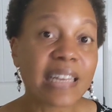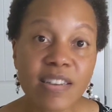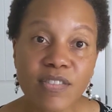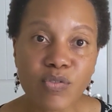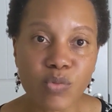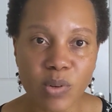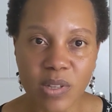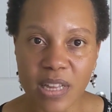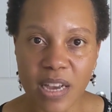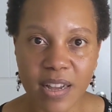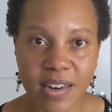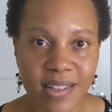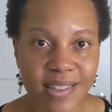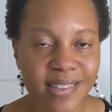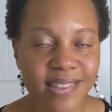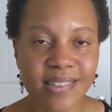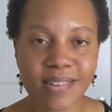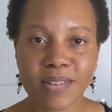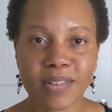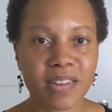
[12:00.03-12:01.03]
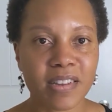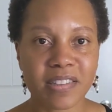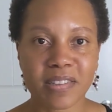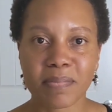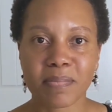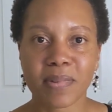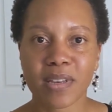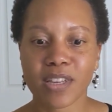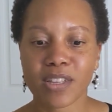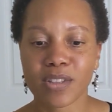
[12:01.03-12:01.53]
live without it still
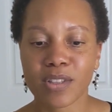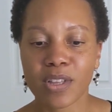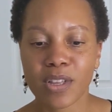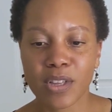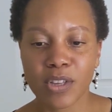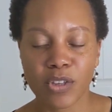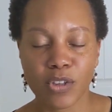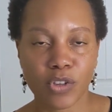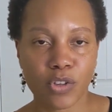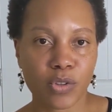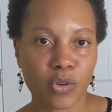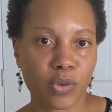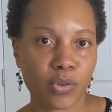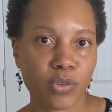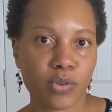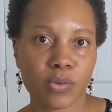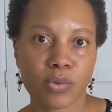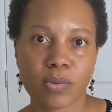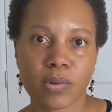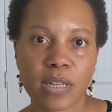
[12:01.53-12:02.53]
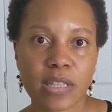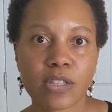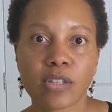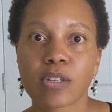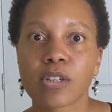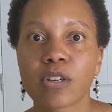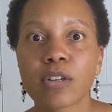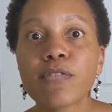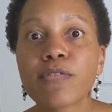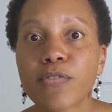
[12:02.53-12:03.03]
doesn't mean, you know,
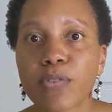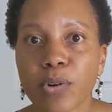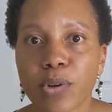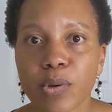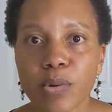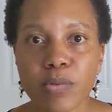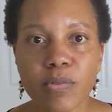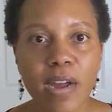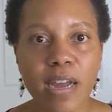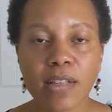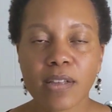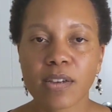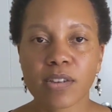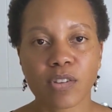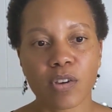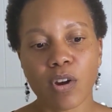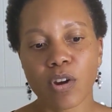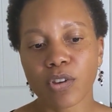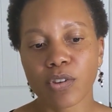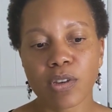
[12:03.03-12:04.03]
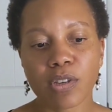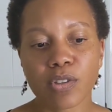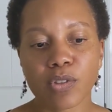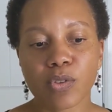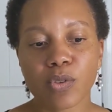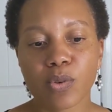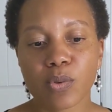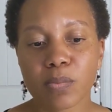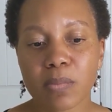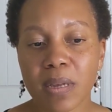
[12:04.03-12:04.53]
it's good for you, right? Because all you
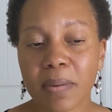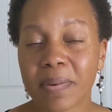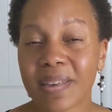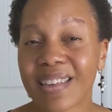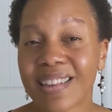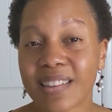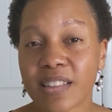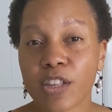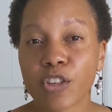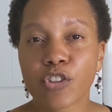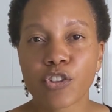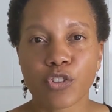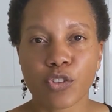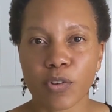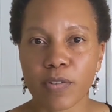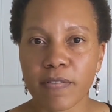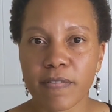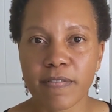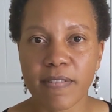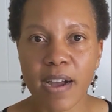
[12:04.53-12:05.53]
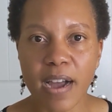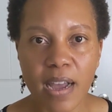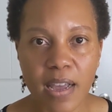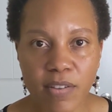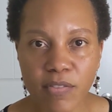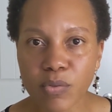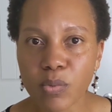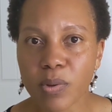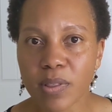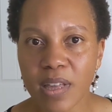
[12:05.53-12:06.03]
can do maybe is
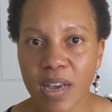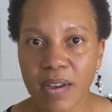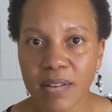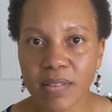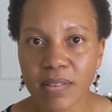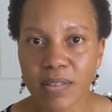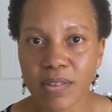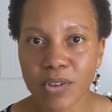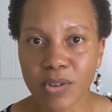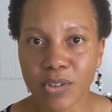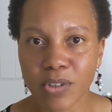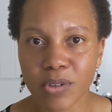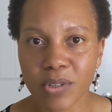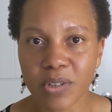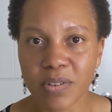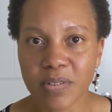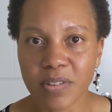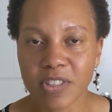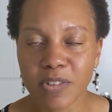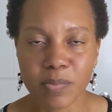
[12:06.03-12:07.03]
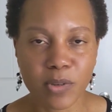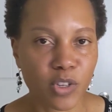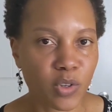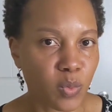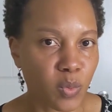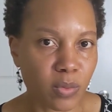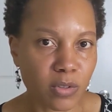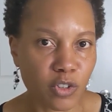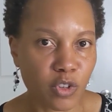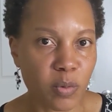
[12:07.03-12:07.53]
survive without your uterus, but
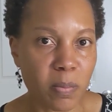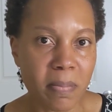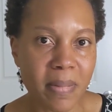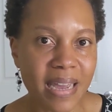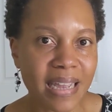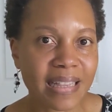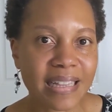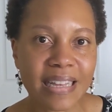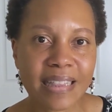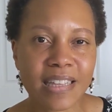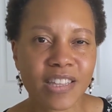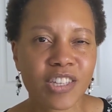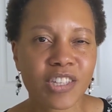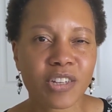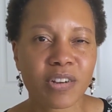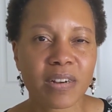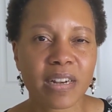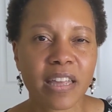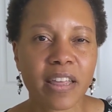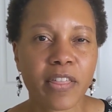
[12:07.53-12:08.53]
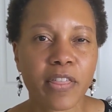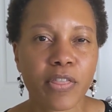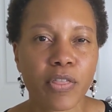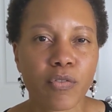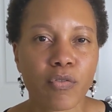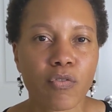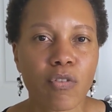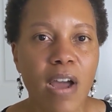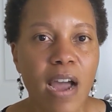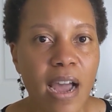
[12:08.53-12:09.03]
you may not necessarily
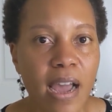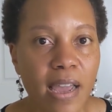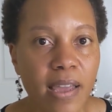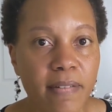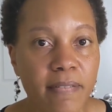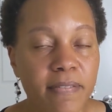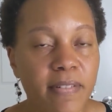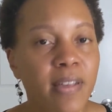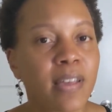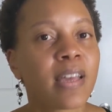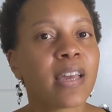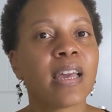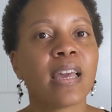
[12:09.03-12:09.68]
thrive.